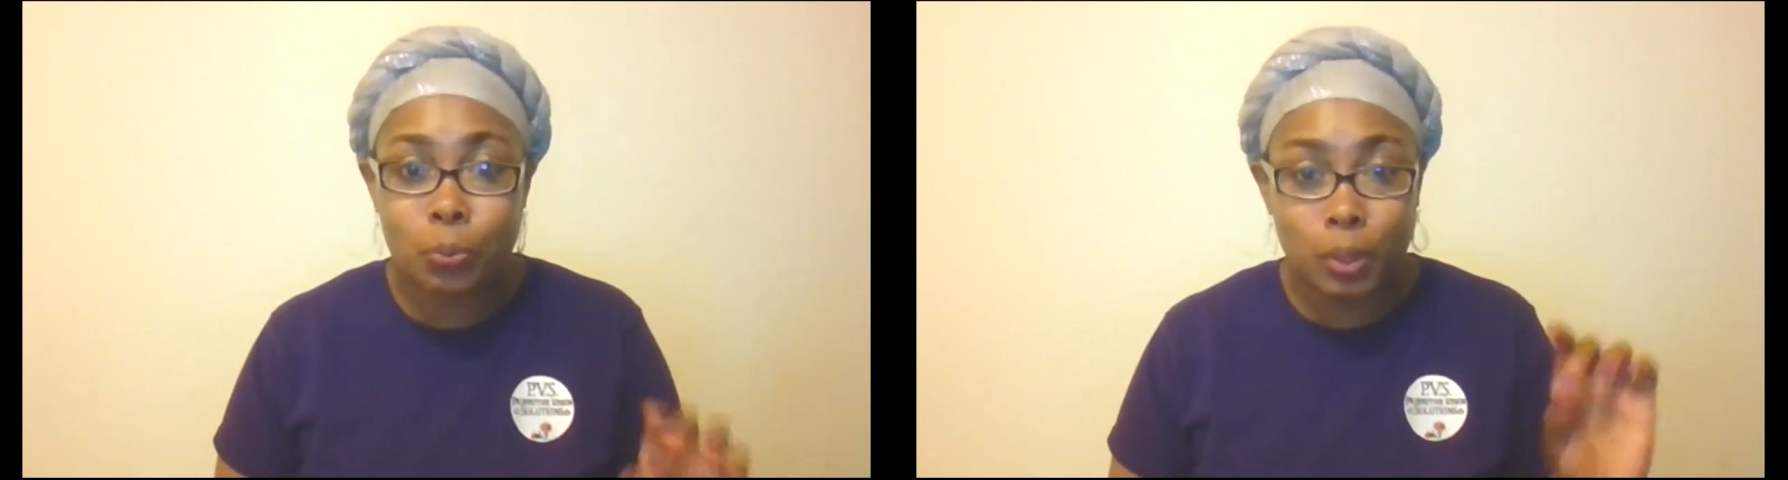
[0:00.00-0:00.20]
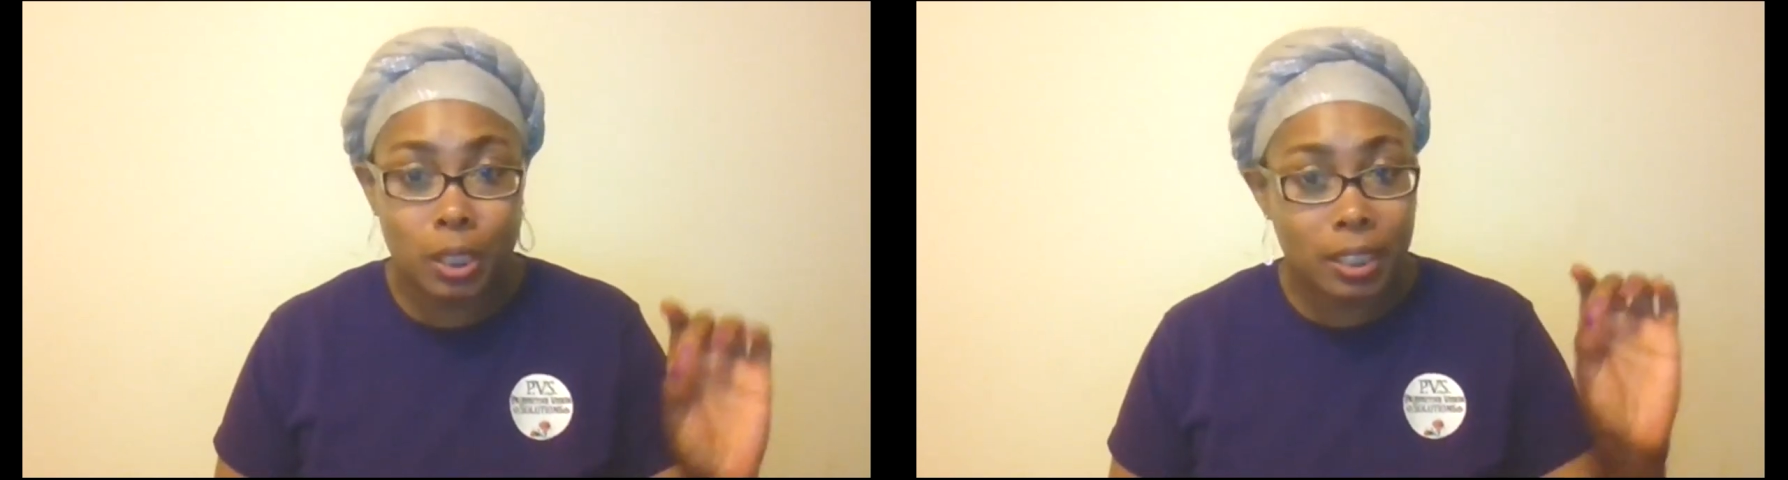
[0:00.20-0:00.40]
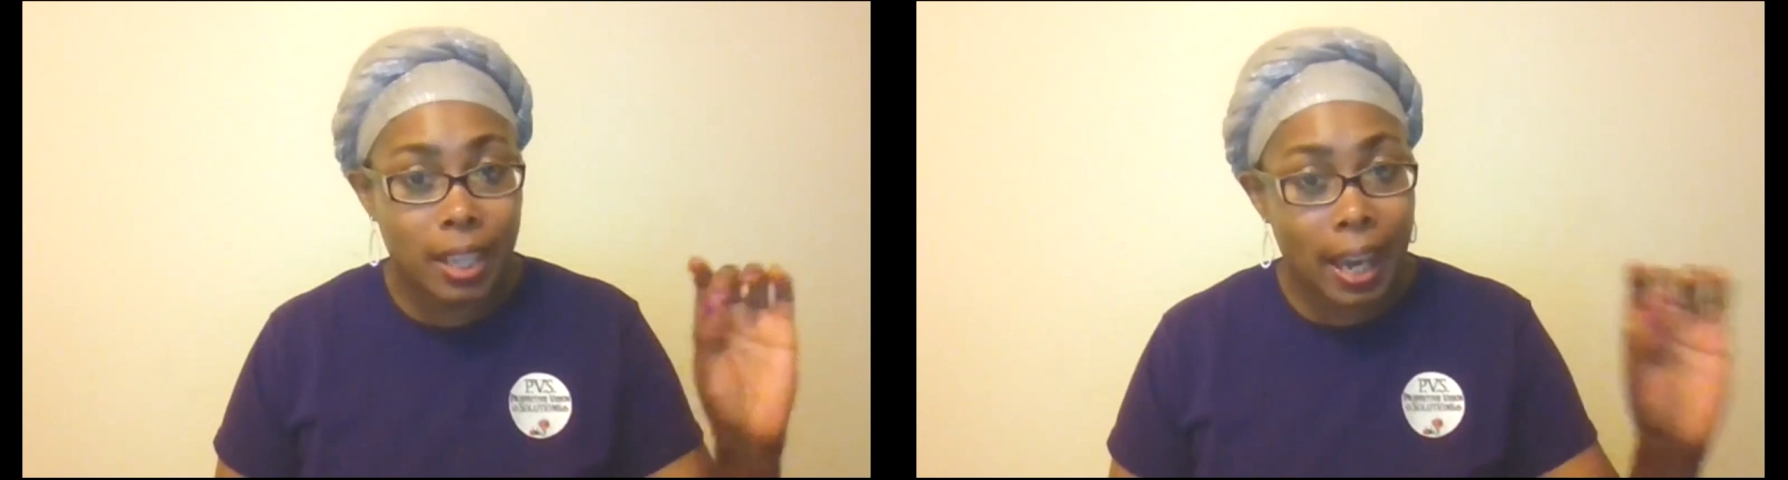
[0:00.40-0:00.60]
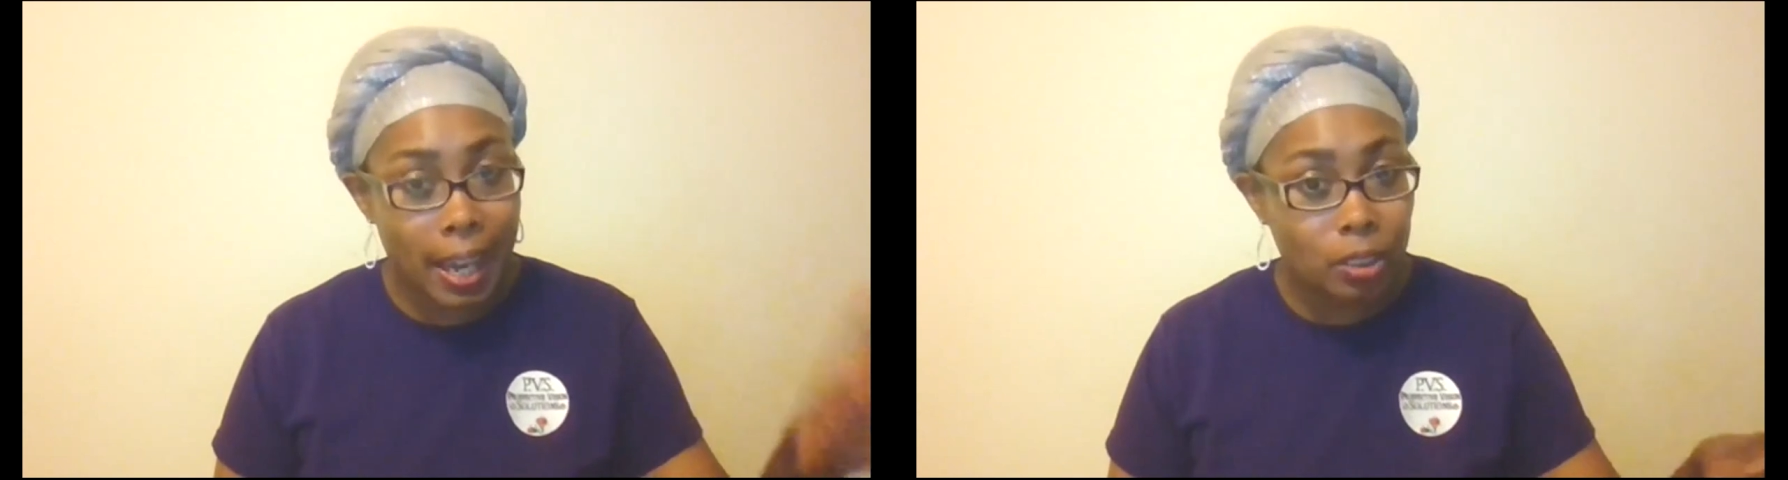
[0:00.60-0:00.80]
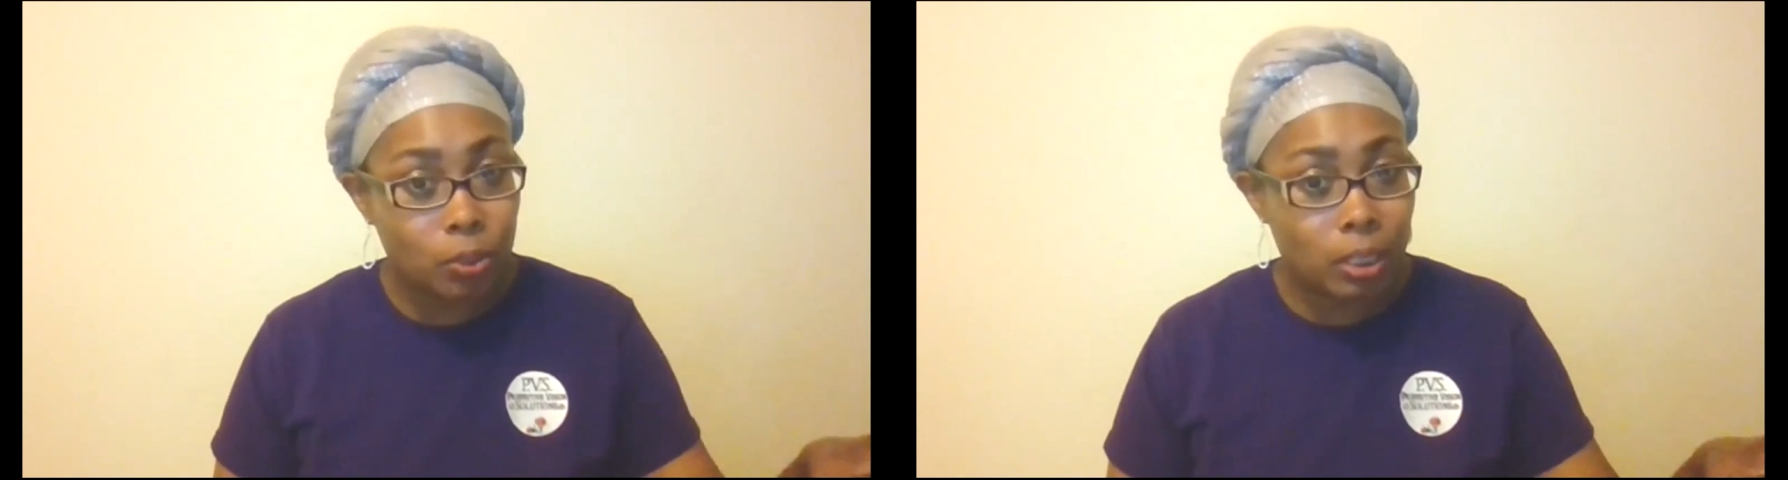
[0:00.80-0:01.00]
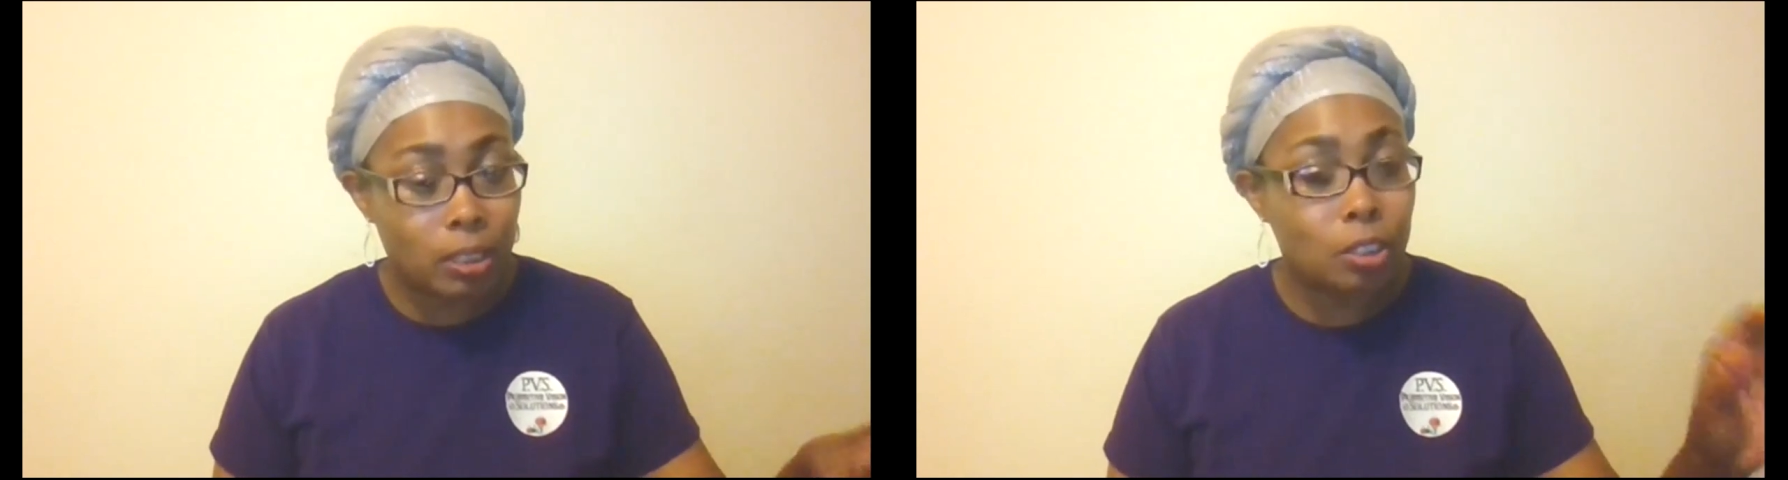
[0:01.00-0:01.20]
with the address